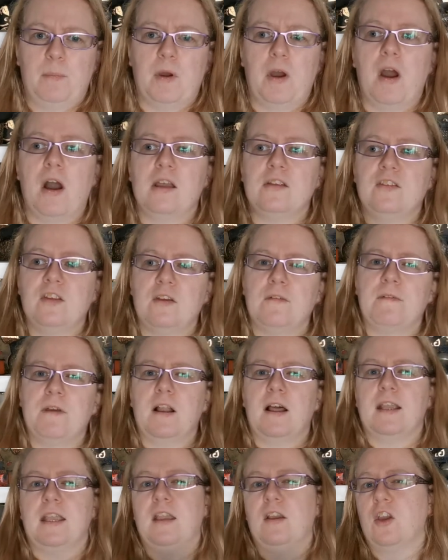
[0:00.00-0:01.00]
But I do feel
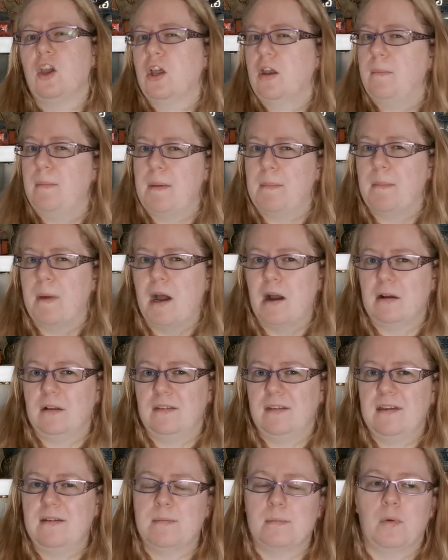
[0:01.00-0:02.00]
like it could have been
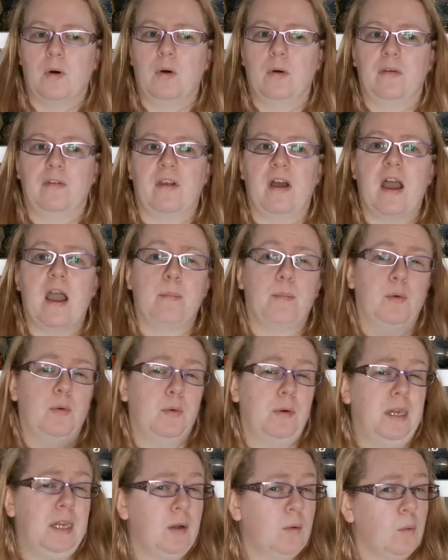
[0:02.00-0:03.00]
marketed more as like a
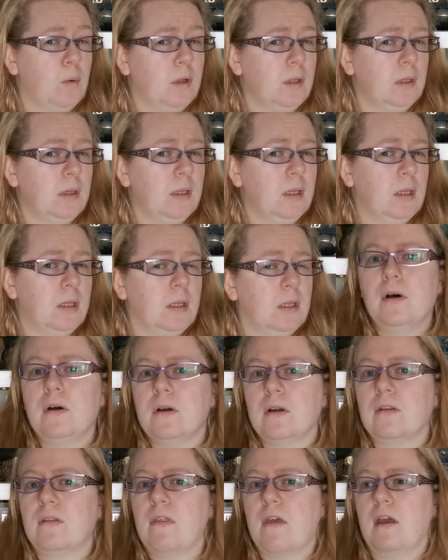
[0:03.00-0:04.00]
prequel
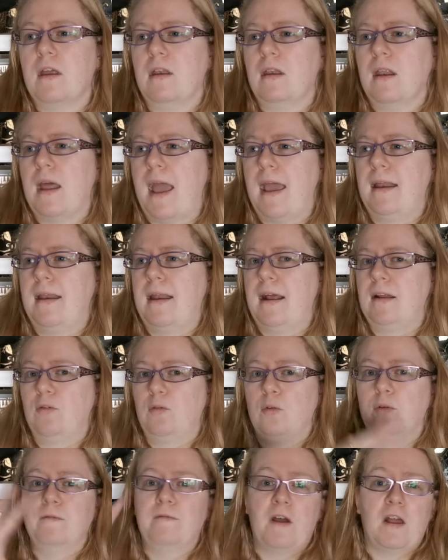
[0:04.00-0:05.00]
book than an
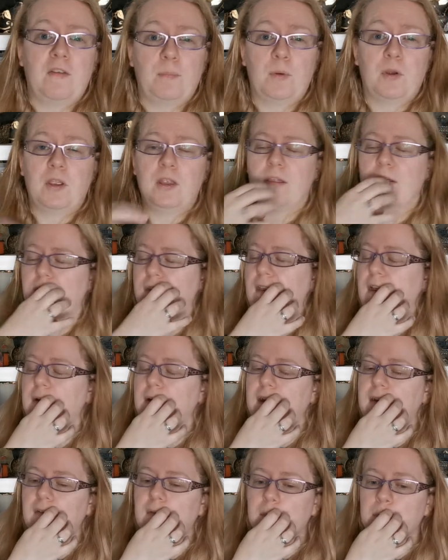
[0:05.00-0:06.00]
actual first book in the
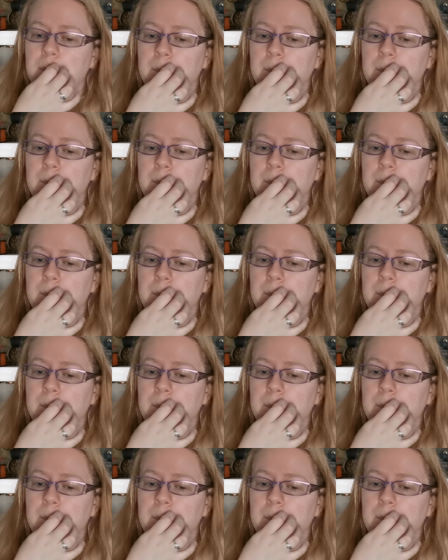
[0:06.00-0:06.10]
series.